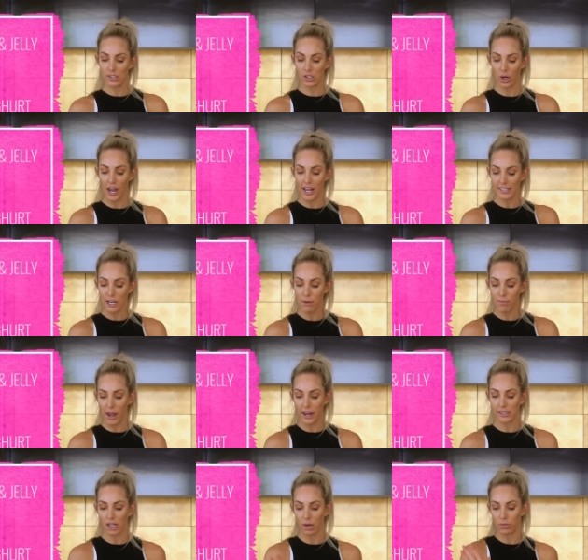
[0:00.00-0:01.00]
So as our
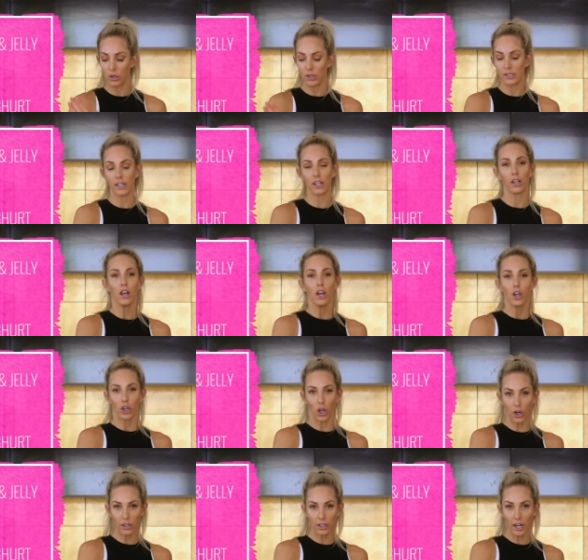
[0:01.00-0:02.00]
base, I'm using
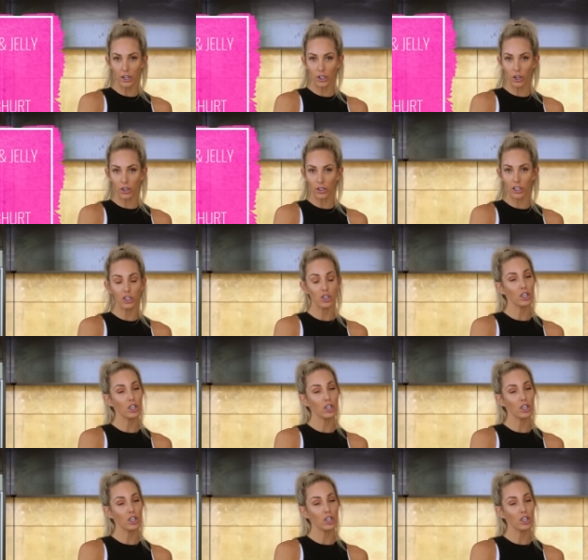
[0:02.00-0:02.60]
coconut yogurt.